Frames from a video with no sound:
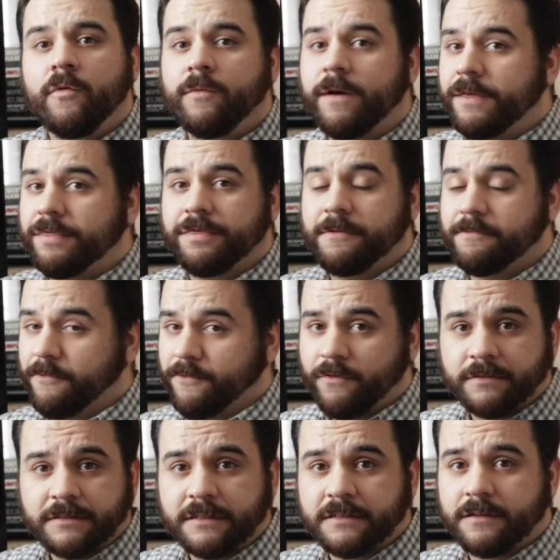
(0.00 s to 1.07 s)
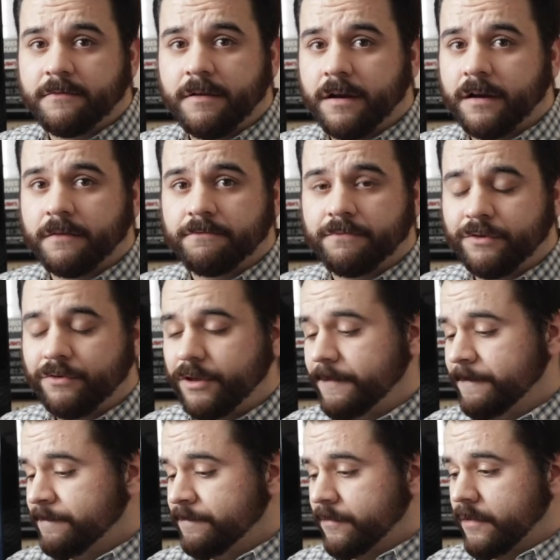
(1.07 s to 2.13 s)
With the performances in American Beauty,